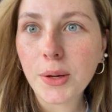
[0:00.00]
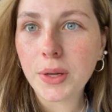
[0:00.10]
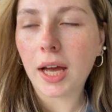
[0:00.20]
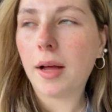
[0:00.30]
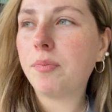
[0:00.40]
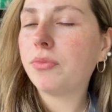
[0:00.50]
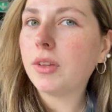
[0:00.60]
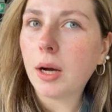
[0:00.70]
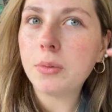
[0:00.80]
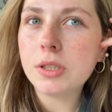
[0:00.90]
yeah,
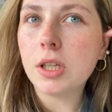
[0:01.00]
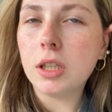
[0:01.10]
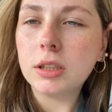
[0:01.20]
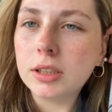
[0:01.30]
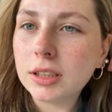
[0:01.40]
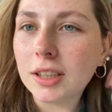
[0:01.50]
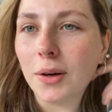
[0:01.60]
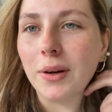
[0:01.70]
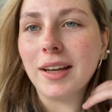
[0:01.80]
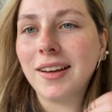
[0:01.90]
that was us
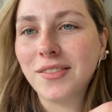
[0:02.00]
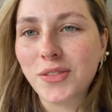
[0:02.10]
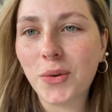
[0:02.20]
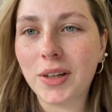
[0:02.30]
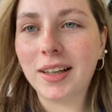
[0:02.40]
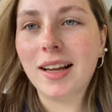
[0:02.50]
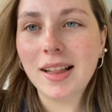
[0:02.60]
going for